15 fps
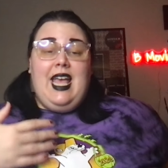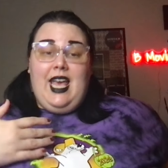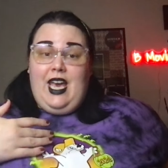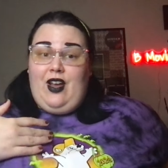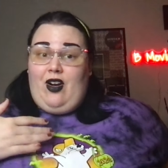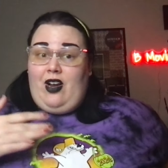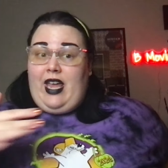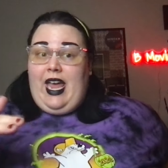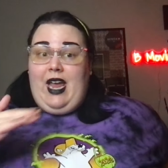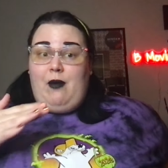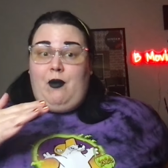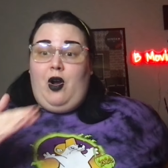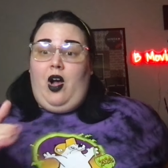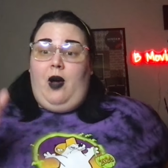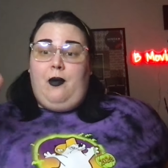and our
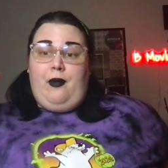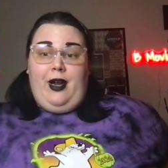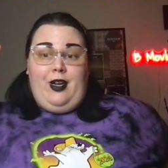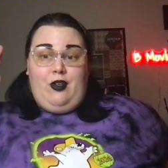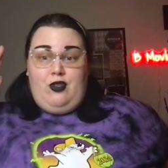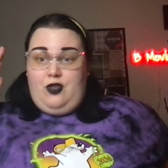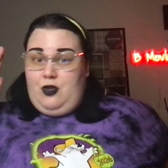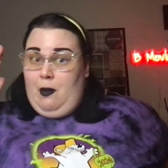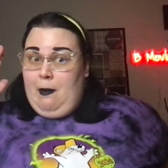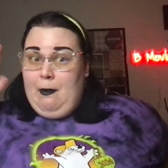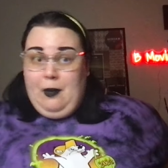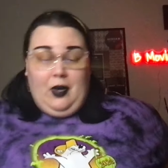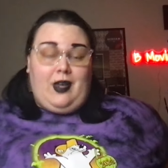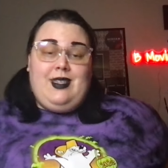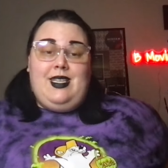camera operator just
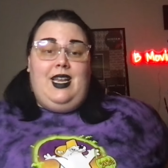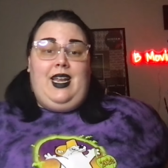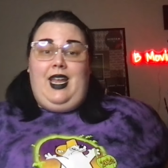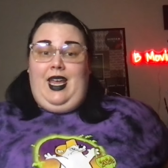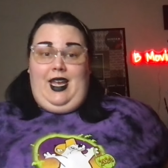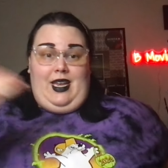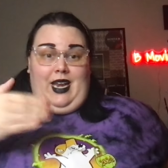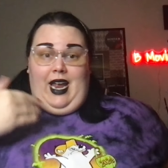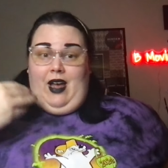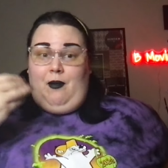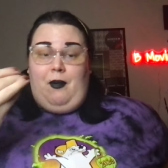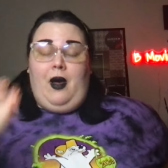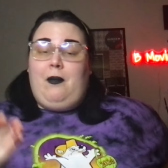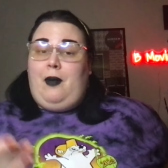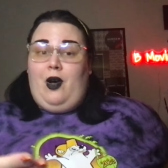books it again
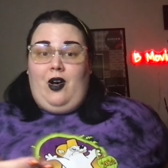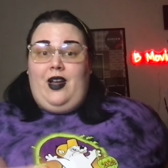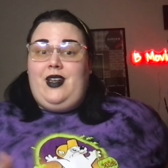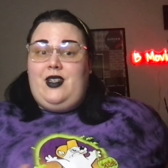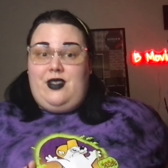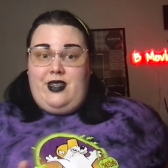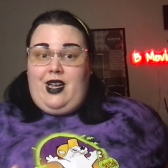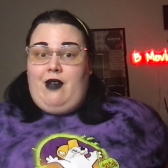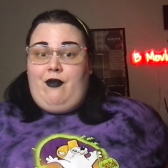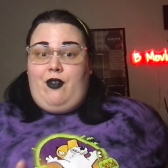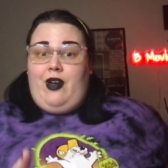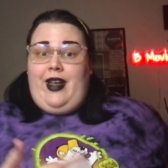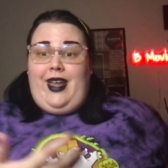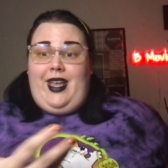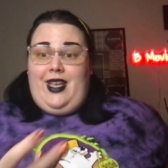upon
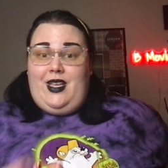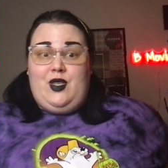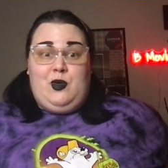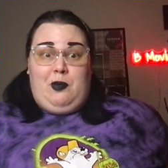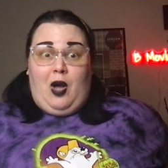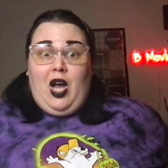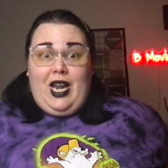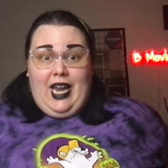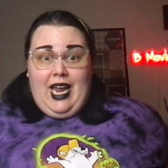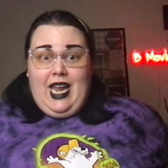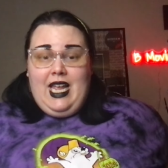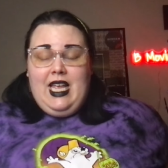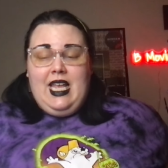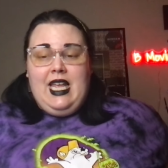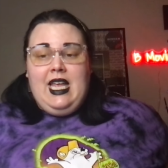discovering his body.